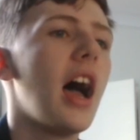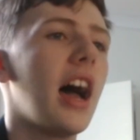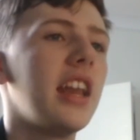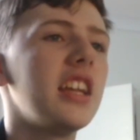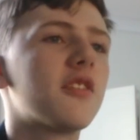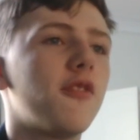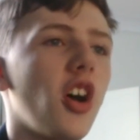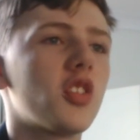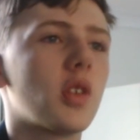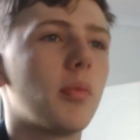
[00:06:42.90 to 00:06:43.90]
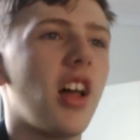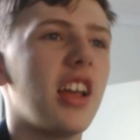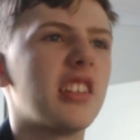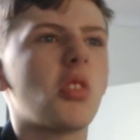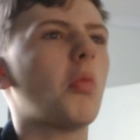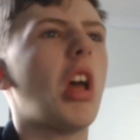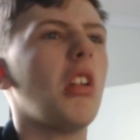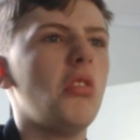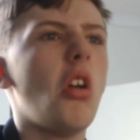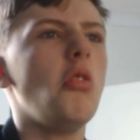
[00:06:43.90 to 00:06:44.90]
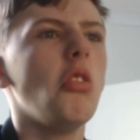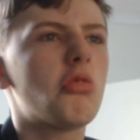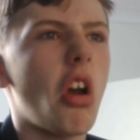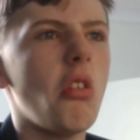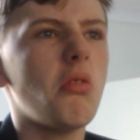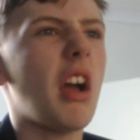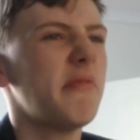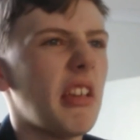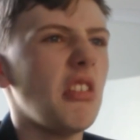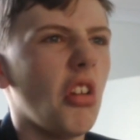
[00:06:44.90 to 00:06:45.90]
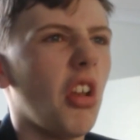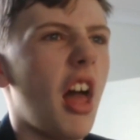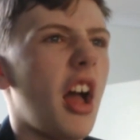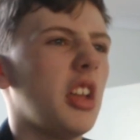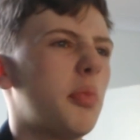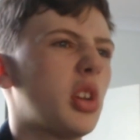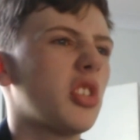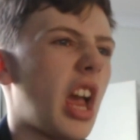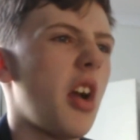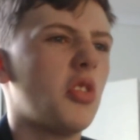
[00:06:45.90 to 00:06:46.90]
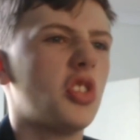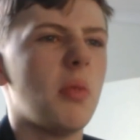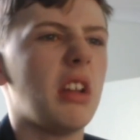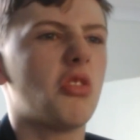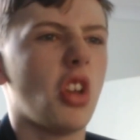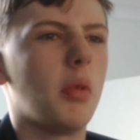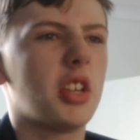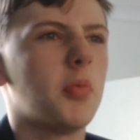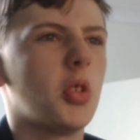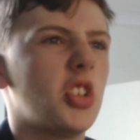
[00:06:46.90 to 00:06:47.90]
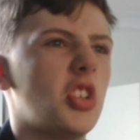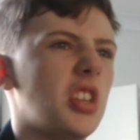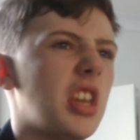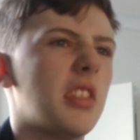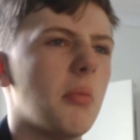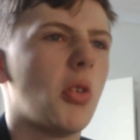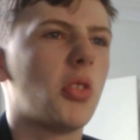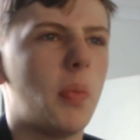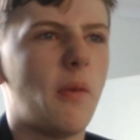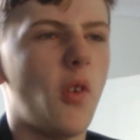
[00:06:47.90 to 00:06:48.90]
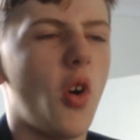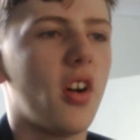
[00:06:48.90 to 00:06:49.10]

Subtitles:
And his first reply is, well, no, you don't. I think you're lying, because how could you make double as much as you did the month before?